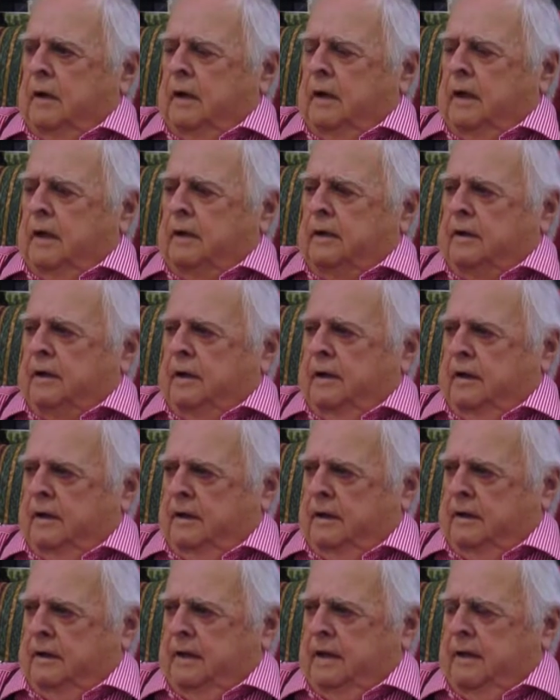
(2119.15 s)
at
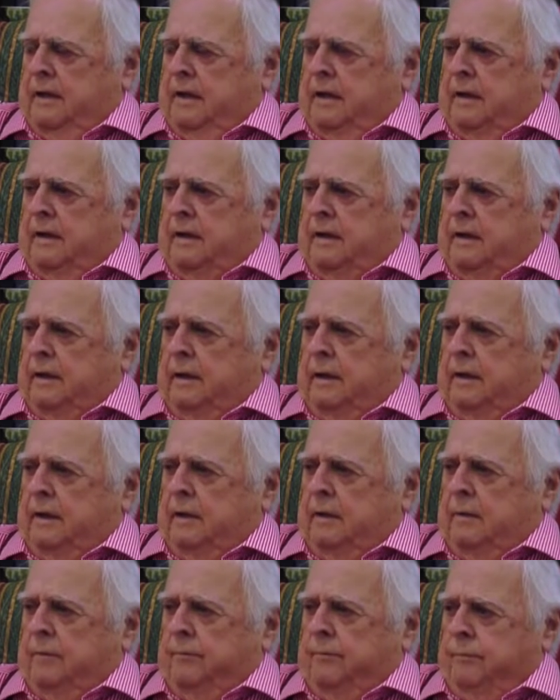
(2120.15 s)
the uh, at
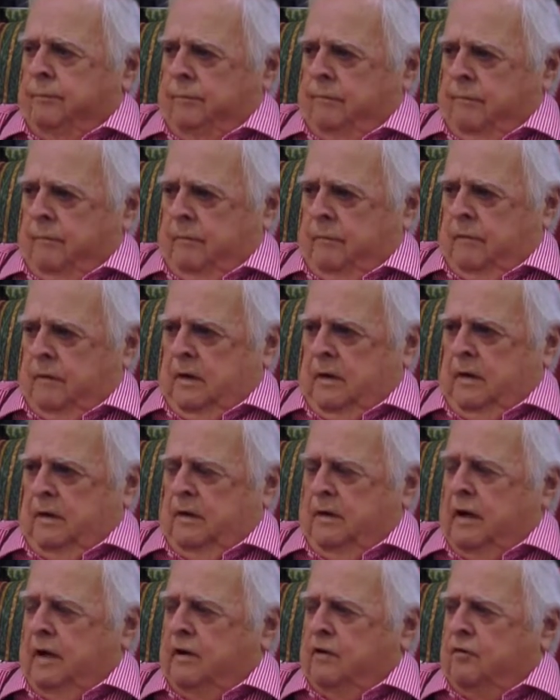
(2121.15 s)
the uh,
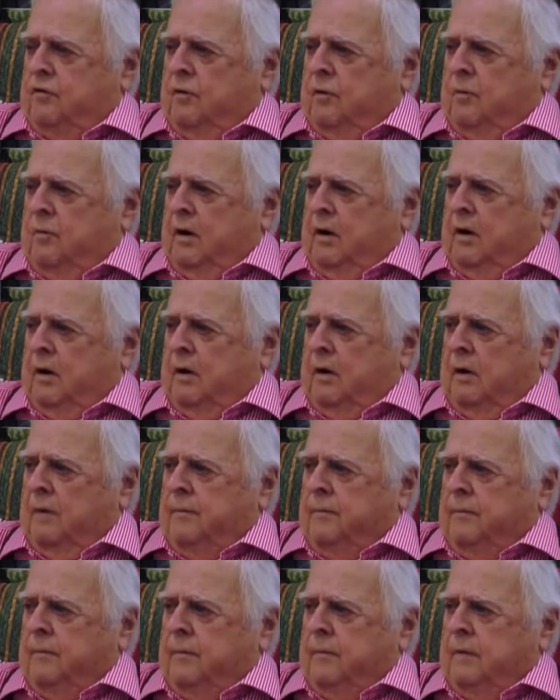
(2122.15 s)
Nashville bar
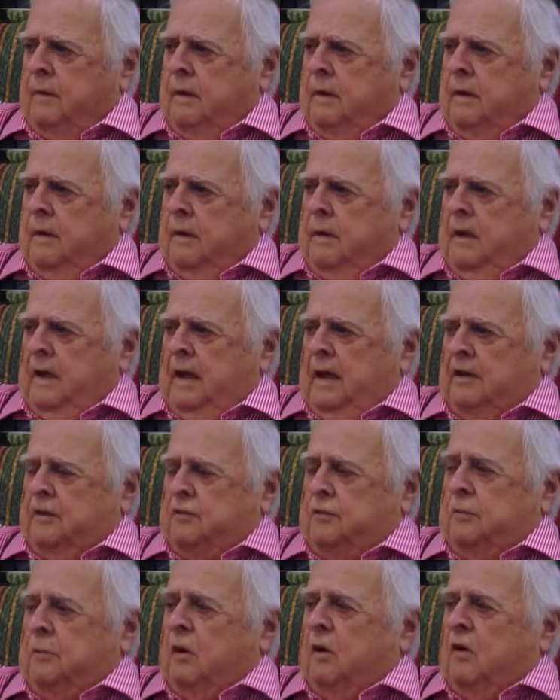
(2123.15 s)
and
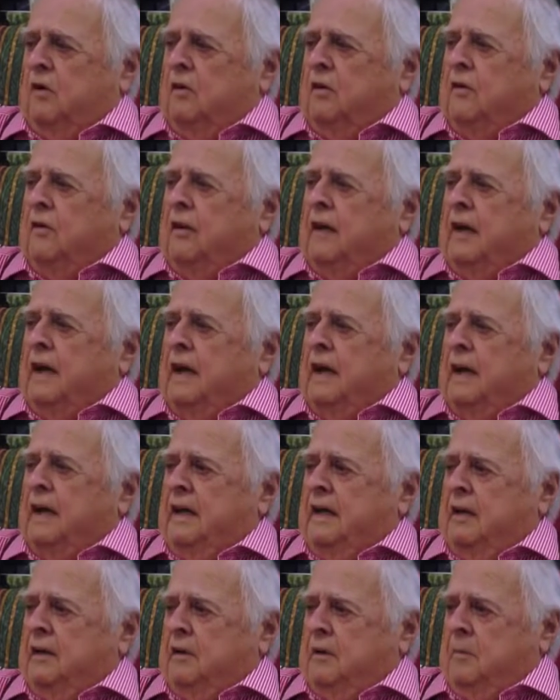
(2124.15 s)
smarter than
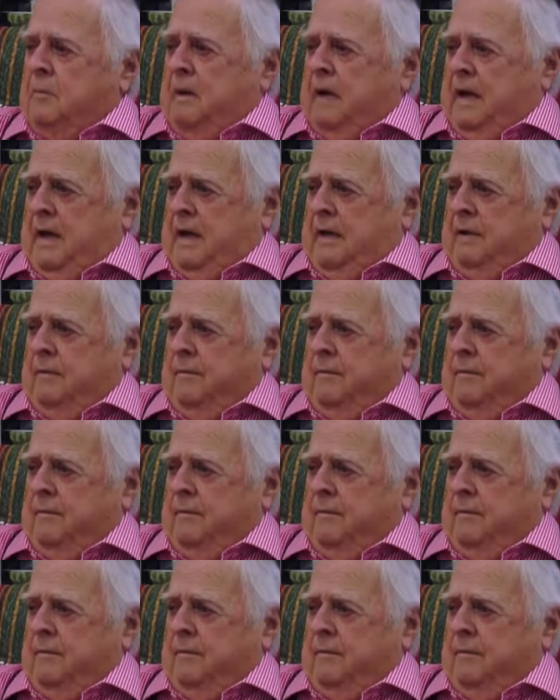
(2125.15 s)
any of the men.